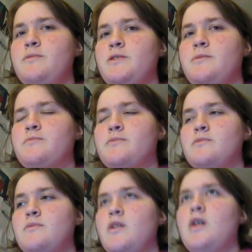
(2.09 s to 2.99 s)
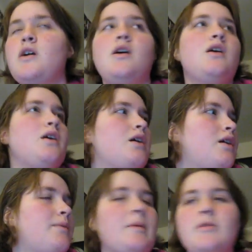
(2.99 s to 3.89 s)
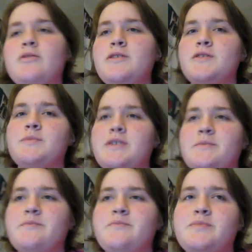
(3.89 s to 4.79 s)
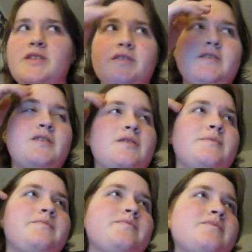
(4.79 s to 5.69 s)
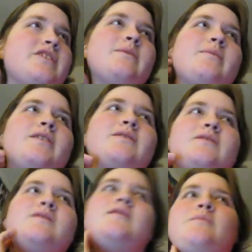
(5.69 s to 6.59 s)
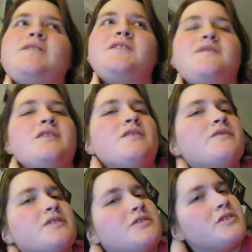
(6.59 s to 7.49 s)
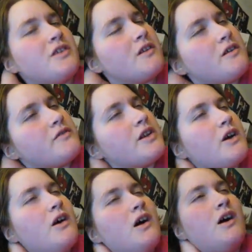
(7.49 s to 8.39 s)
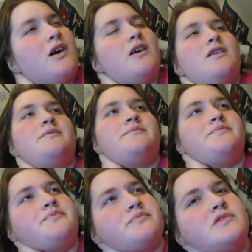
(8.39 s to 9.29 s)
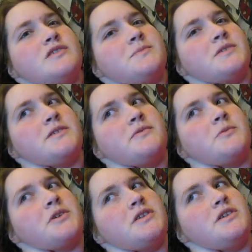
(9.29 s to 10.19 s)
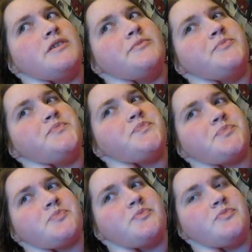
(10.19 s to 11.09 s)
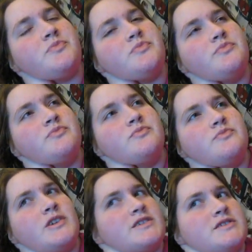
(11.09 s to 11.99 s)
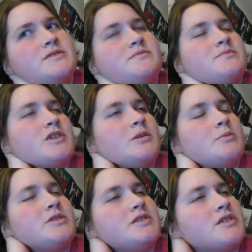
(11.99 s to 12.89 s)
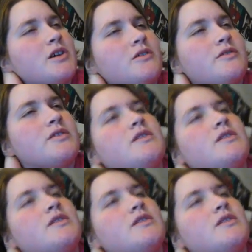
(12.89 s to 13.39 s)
What's up? I'm gonna read you something. It's sorry, I can hear my TV. I don't feel like turning it off right now. It's something I've been working on. Actually, a couple minutes ago.